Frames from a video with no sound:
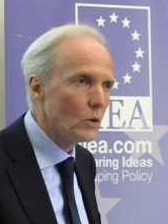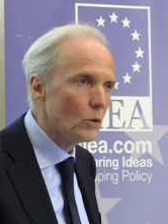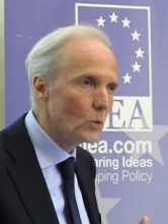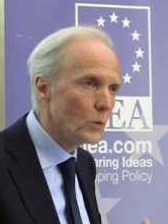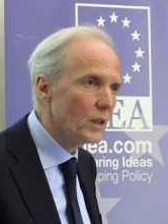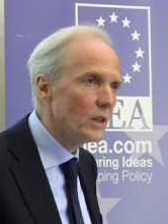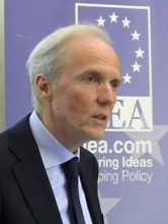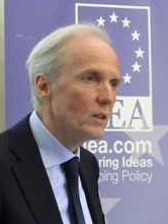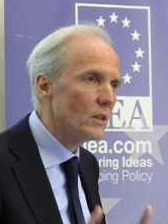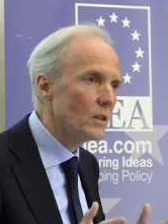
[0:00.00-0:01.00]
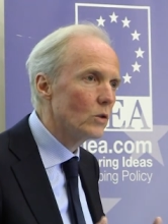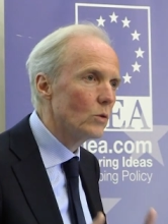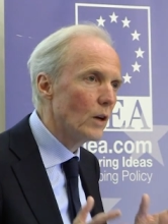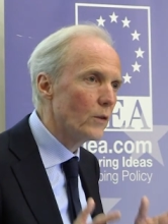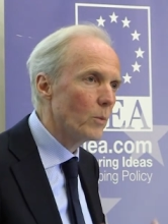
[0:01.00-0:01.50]
you really need
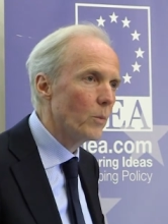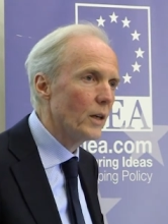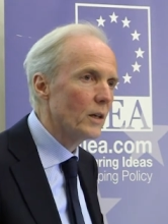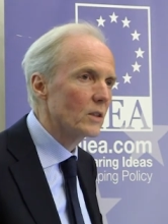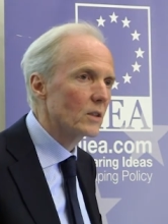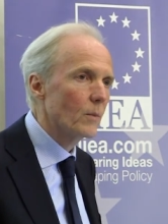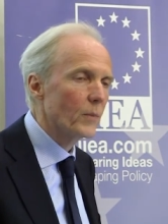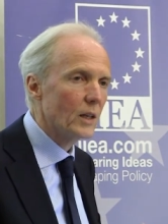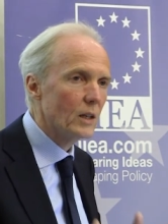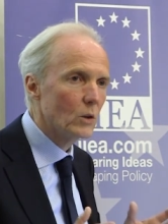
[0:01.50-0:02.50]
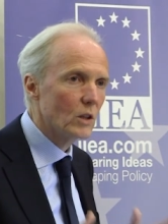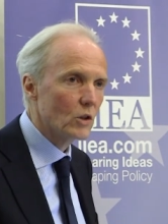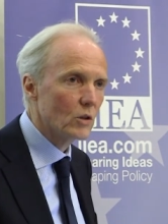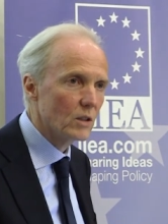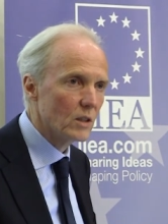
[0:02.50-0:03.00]
to have in place
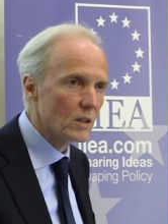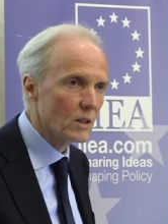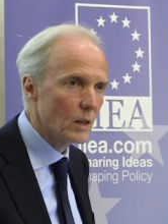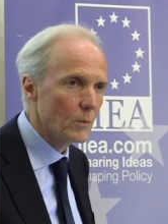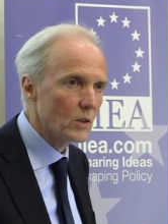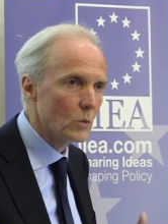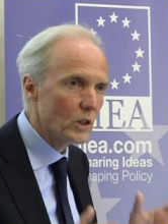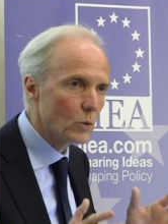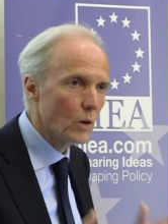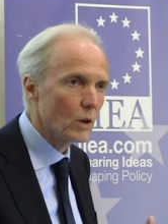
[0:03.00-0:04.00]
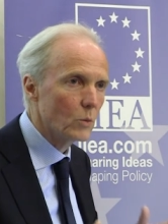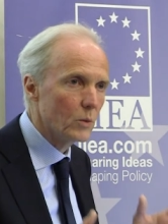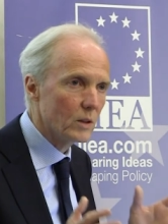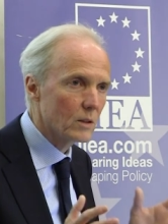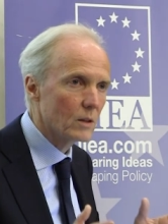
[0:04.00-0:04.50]
education systems which work
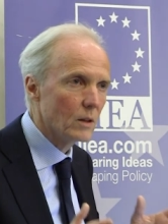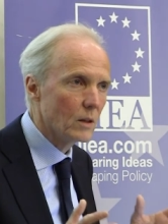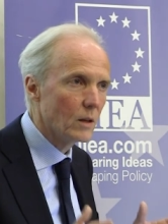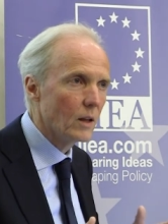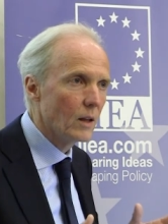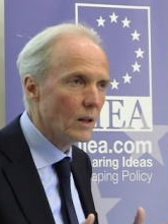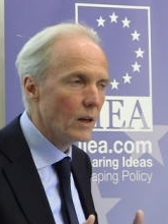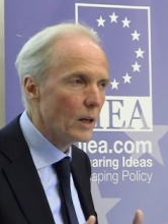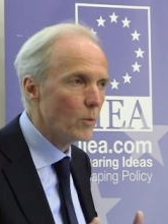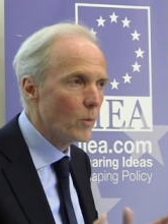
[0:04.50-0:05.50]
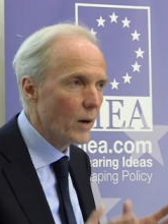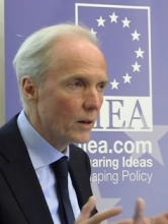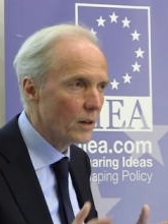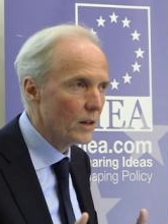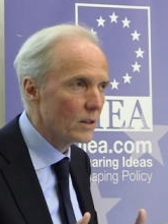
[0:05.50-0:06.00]
with uh, labor
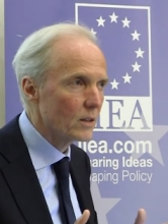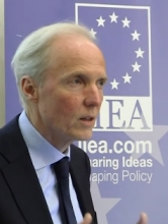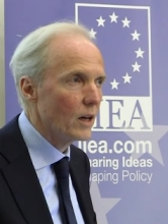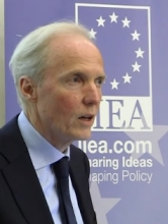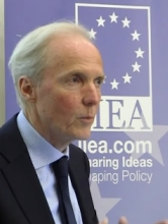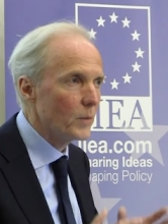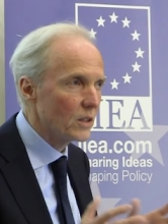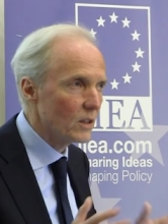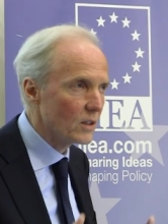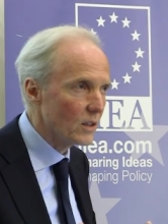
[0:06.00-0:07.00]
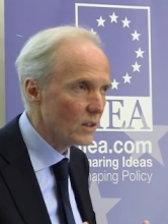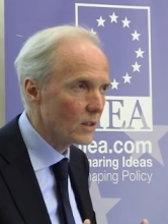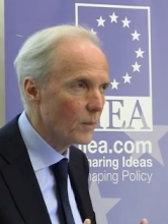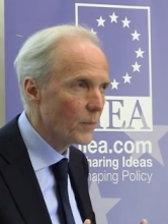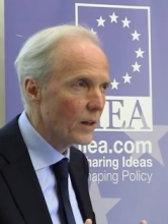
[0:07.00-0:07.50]
markets and businesses